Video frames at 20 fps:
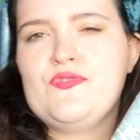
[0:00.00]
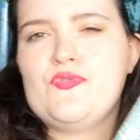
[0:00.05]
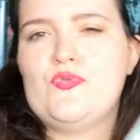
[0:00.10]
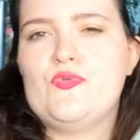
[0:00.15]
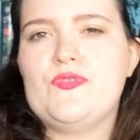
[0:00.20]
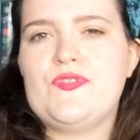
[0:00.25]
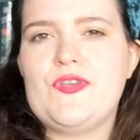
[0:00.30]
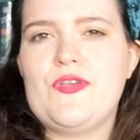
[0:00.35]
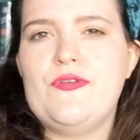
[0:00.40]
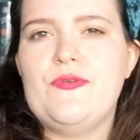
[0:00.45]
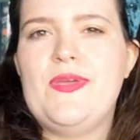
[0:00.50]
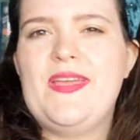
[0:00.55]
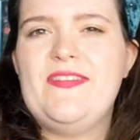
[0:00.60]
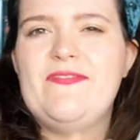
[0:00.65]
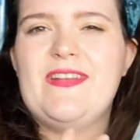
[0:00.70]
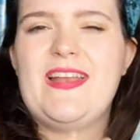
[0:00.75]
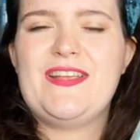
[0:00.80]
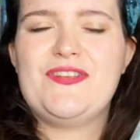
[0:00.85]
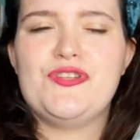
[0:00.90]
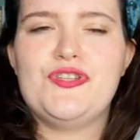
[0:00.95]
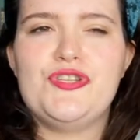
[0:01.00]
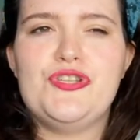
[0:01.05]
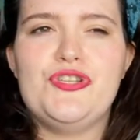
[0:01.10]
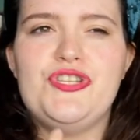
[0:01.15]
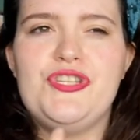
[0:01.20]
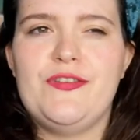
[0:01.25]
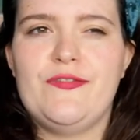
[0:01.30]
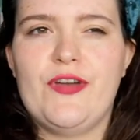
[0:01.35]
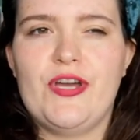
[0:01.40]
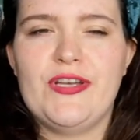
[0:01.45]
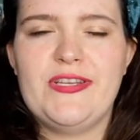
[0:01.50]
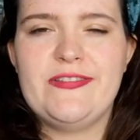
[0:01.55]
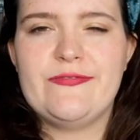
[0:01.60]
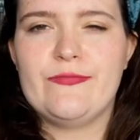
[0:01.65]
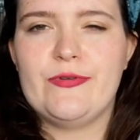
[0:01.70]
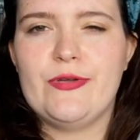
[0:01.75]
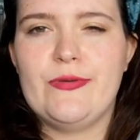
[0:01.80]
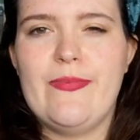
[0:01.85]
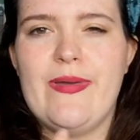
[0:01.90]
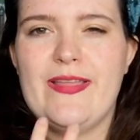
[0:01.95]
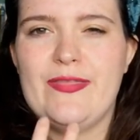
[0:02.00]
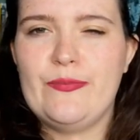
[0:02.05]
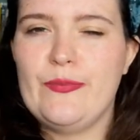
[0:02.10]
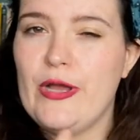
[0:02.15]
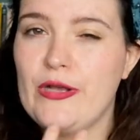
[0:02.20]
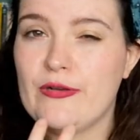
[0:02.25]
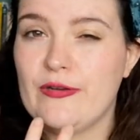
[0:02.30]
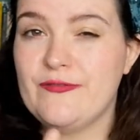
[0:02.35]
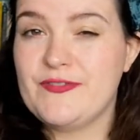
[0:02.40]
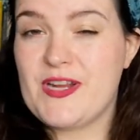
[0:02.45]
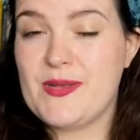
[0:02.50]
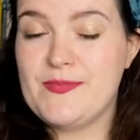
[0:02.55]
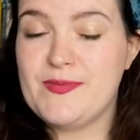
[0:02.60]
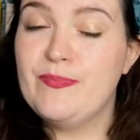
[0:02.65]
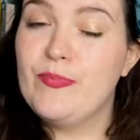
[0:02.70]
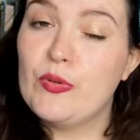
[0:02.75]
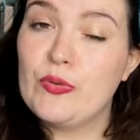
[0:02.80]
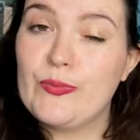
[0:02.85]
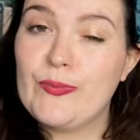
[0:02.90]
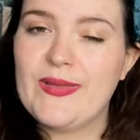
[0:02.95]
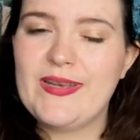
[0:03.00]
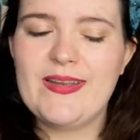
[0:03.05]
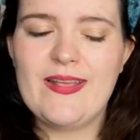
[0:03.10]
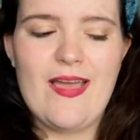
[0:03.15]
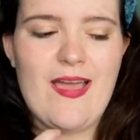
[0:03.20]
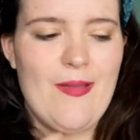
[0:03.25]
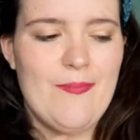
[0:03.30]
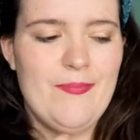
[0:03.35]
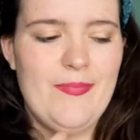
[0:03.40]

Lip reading: was also in relation to Giovanni's Room, and the work of James Baldwin